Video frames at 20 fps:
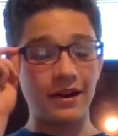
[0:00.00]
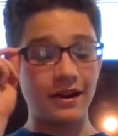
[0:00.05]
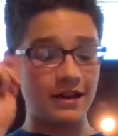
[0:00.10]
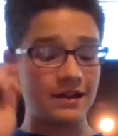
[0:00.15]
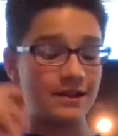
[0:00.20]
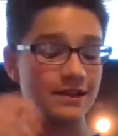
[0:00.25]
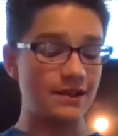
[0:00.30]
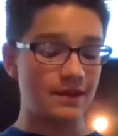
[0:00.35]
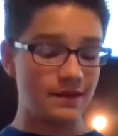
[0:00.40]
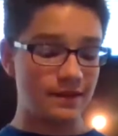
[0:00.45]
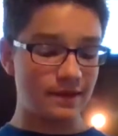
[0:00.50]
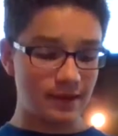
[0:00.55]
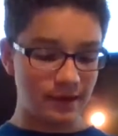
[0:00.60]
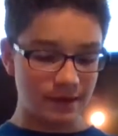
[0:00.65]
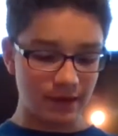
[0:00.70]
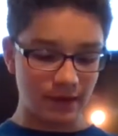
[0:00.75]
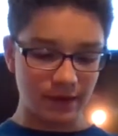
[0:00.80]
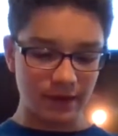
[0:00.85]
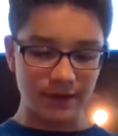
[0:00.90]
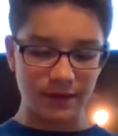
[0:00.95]
So
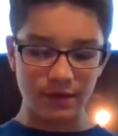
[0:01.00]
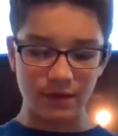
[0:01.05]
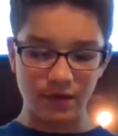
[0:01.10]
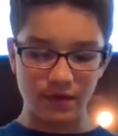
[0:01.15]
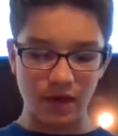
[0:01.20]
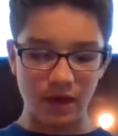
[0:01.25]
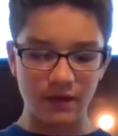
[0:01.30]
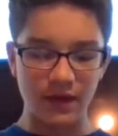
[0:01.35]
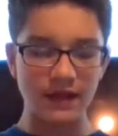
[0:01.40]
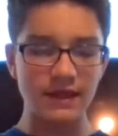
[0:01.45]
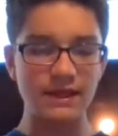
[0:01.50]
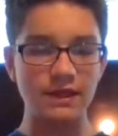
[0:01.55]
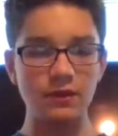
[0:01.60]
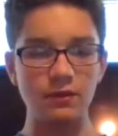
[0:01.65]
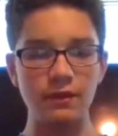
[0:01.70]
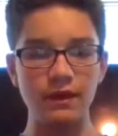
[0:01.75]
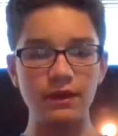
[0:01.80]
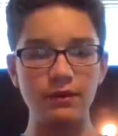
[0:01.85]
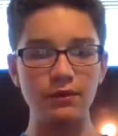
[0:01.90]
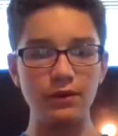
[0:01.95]
that's
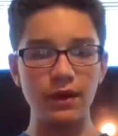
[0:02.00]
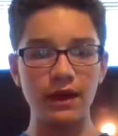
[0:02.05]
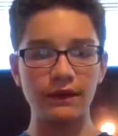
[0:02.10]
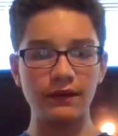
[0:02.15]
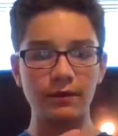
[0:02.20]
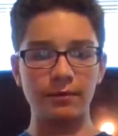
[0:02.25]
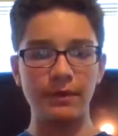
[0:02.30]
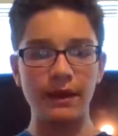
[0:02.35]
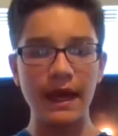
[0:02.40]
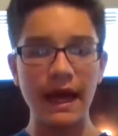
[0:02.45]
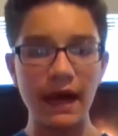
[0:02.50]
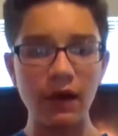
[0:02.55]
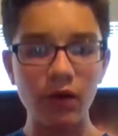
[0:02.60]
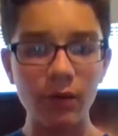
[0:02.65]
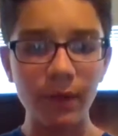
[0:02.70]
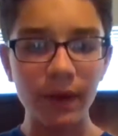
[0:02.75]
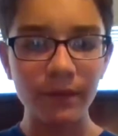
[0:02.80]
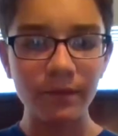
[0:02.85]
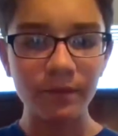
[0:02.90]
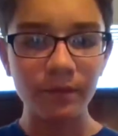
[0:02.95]
the Wii. We have the
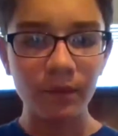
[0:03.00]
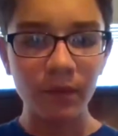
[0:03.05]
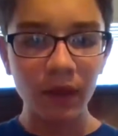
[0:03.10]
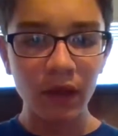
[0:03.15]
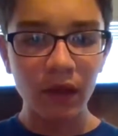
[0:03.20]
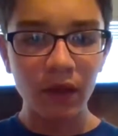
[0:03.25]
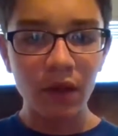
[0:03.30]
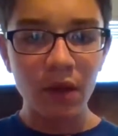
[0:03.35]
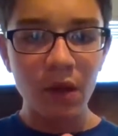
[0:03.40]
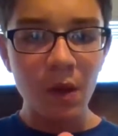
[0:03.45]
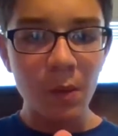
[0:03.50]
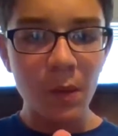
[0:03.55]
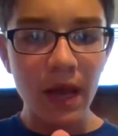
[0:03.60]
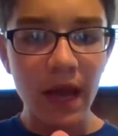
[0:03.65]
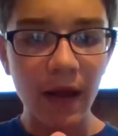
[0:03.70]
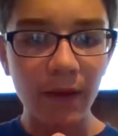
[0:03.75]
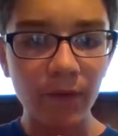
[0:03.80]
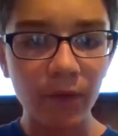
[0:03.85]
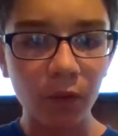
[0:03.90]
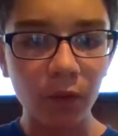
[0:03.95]
power button.
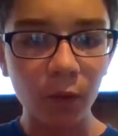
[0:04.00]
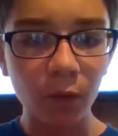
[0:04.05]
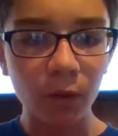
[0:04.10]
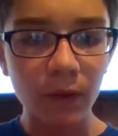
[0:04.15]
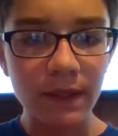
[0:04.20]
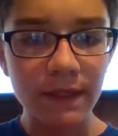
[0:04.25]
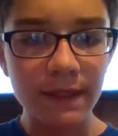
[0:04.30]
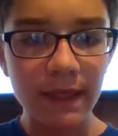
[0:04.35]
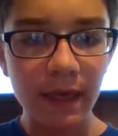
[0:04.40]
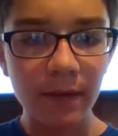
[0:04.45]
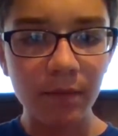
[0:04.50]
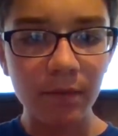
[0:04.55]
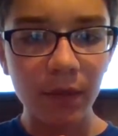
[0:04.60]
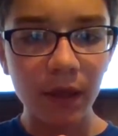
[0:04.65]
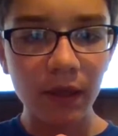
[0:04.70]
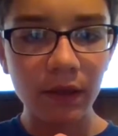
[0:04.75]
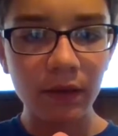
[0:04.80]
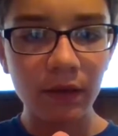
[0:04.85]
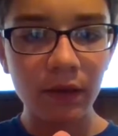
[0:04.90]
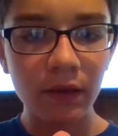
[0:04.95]
We have the
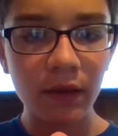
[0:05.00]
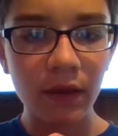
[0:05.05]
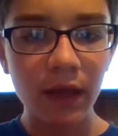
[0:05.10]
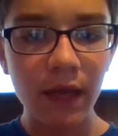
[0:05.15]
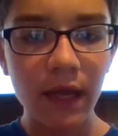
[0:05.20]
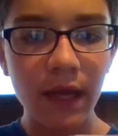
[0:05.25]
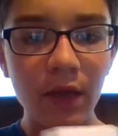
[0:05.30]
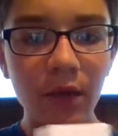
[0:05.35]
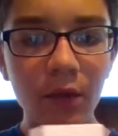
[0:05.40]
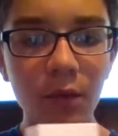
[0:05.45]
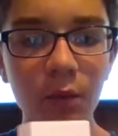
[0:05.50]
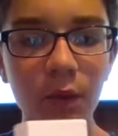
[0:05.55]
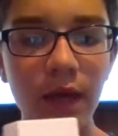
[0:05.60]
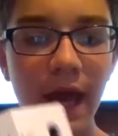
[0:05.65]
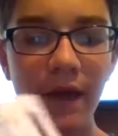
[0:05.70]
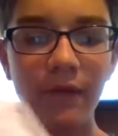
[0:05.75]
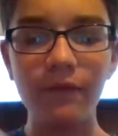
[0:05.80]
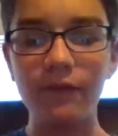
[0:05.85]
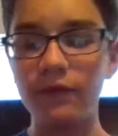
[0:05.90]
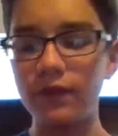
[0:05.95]
reset button.
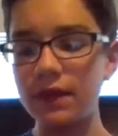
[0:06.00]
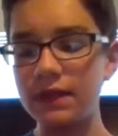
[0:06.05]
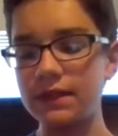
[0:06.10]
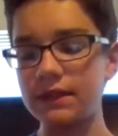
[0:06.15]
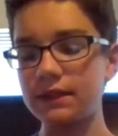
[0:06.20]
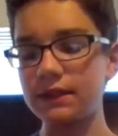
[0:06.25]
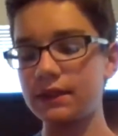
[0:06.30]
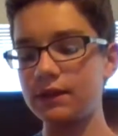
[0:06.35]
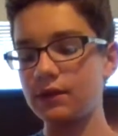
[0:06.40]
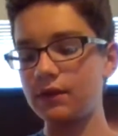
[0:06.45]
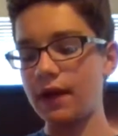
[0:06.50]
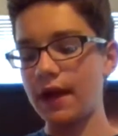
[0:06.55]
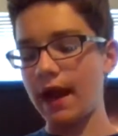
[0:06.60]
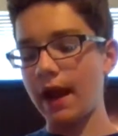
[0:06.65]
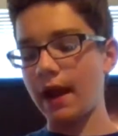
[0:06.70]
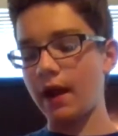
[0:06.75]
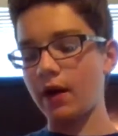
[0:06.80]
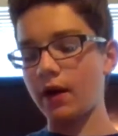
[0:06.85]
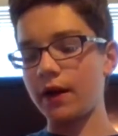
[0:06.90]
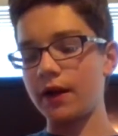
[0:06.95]
We have this
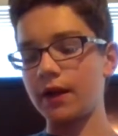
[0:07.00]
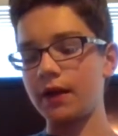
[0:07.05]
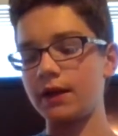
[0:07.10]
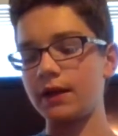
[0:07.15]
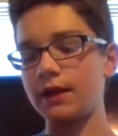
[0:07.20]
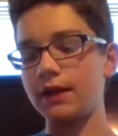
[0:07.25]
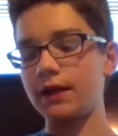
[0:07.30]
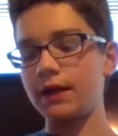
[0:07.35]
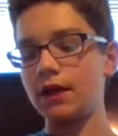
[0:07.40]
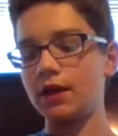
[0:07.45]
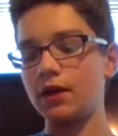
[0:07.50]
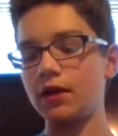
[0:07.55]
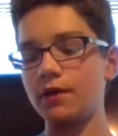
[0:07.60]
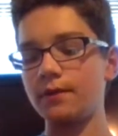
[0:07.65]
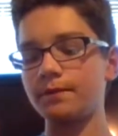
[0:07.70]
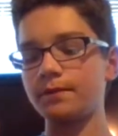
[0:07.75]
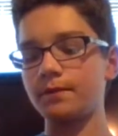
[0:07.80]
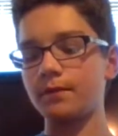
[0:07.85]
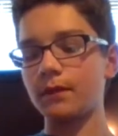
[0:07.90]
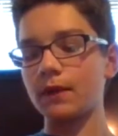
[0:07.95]
little area
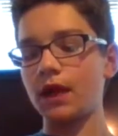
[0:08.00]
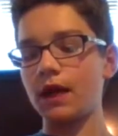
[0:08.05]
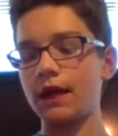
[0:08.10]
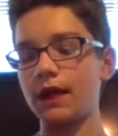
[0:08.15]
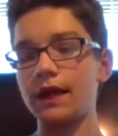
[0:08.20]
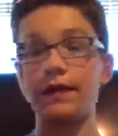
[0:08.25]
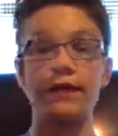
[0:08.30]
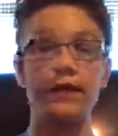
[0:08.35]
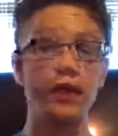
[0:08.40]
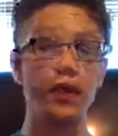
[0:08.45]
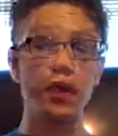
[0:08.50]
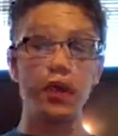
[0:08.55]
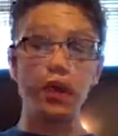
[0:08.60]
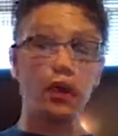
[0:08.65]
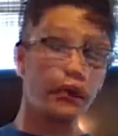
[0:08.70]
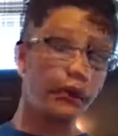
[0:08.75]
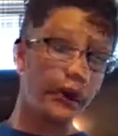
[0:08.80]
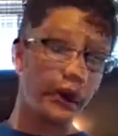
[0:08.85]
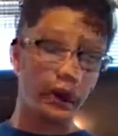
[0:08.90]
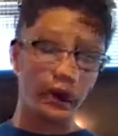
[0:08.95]
here. I have
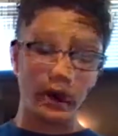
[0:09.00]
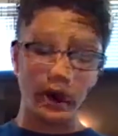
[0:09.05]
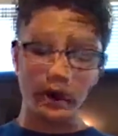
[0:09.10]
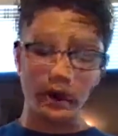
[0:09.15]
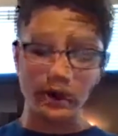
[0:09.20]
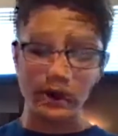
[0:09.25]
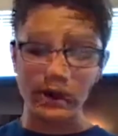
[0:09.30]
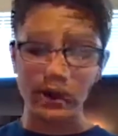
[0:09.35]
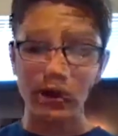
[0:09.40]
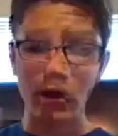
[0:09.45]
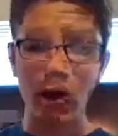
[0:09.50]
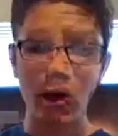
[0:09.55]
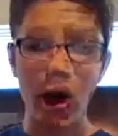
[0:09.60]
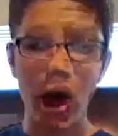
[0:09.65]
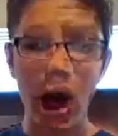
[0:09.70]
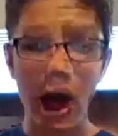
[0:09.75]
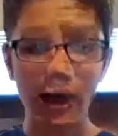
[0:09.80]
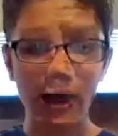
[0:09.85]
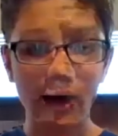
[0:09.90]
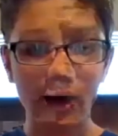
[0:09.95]
no fingernails,
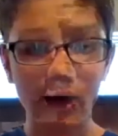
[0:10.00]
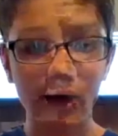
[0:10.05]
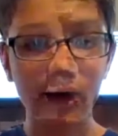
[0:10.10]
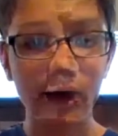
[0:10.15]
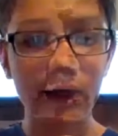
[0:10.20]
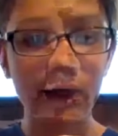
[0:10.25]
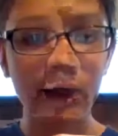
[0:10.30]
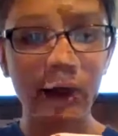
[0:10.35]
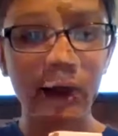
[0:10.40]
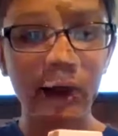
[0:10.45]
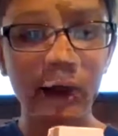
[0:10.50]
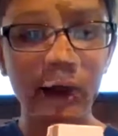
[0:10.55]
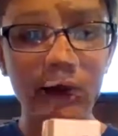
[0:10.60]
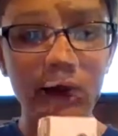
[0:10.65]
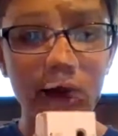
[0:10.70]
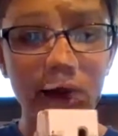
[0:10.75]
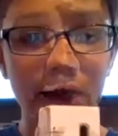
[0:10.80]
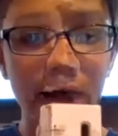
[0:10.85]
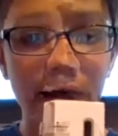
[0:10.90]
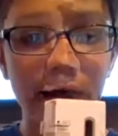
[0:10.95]
so I cannot
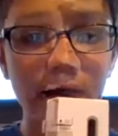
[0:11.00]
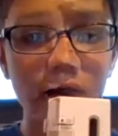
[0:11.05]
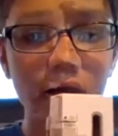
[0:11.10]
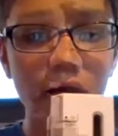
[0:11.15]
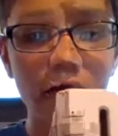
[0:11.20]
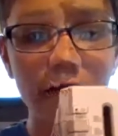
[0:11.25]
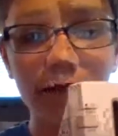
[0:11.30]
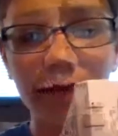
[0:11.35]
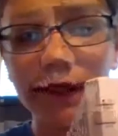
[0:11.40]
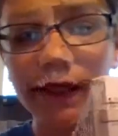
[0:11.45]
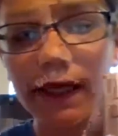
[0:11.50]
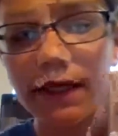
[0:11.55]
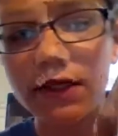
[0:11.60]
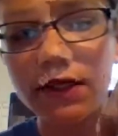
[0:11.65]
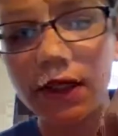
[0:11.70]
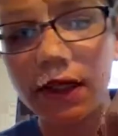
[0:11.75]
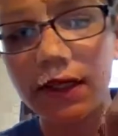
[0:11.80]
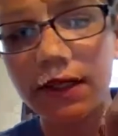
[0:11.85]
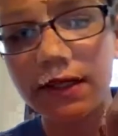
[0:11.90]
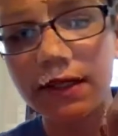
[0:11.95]
easily get into it. But
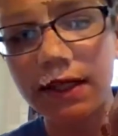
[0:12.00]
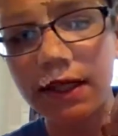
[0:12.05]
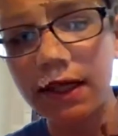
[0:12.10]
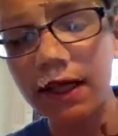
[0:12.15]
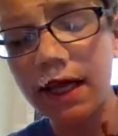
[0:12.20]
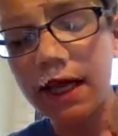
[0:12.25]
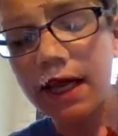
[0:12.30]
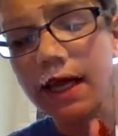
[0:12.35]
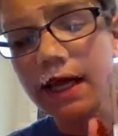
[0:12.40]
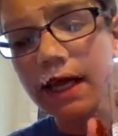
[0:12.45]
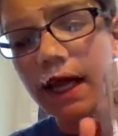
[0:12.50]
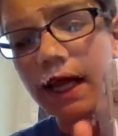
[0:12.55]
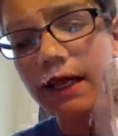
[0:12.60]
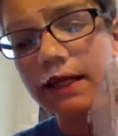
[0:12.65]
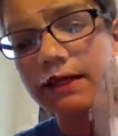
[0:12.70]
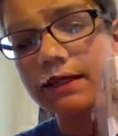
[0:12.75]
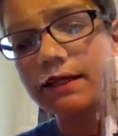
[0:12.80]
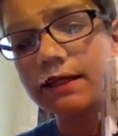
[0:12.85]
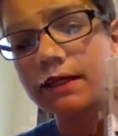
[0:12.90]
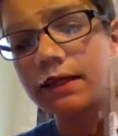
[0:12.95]
as you can see,
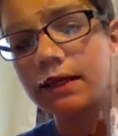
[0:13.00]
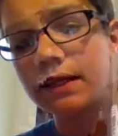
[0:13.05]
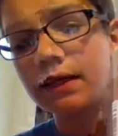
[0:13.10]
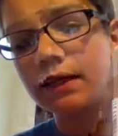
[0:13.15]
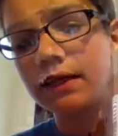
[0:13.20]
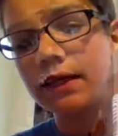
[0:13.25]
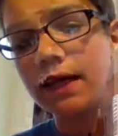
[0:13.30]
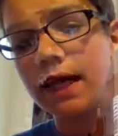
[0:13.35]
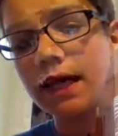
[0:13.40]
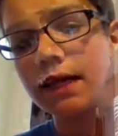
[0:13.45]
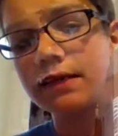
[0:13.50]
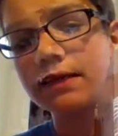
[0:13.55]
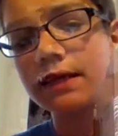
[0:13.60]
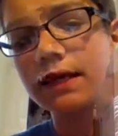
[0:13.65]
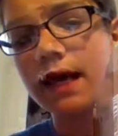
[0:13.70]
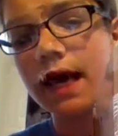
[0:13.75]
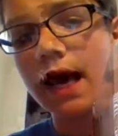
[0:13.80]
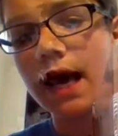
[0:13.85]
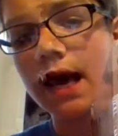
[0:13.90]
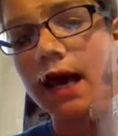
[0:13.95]
it's
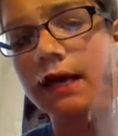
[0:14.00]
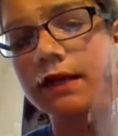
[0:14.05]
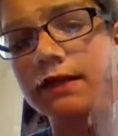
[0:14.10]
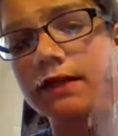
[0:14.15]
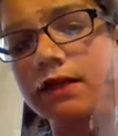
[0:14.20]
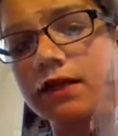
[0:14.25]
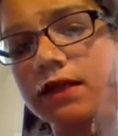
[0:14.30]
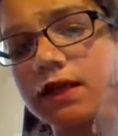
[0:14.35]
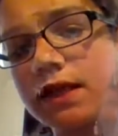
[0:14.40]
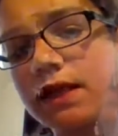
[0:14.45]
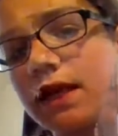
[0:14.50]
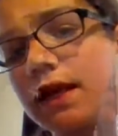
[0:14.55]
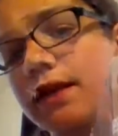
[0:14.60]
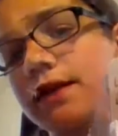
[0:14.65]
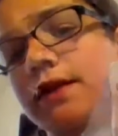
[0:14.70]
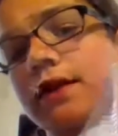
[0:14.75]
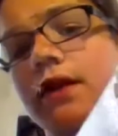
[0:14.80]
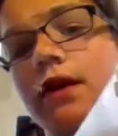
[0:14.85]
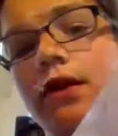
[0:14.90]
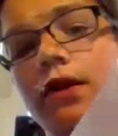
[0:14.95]
an
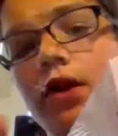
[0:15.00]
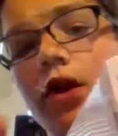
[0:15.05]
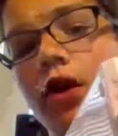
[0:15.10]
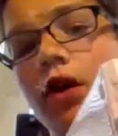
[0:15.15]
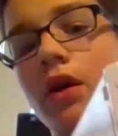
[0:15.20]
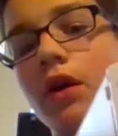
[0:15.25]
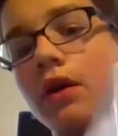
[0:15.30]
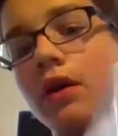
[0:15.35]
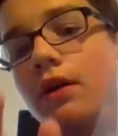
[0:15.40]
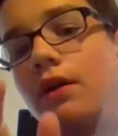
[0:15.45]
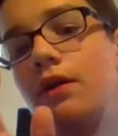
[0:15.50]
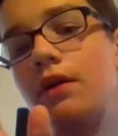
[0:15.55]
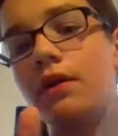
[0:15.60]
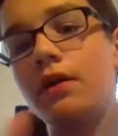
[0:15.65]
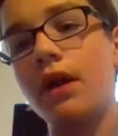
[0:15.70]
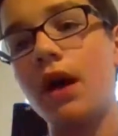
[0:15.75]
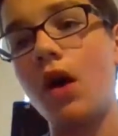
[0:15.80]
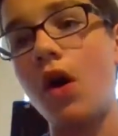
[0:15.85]
SNDS card,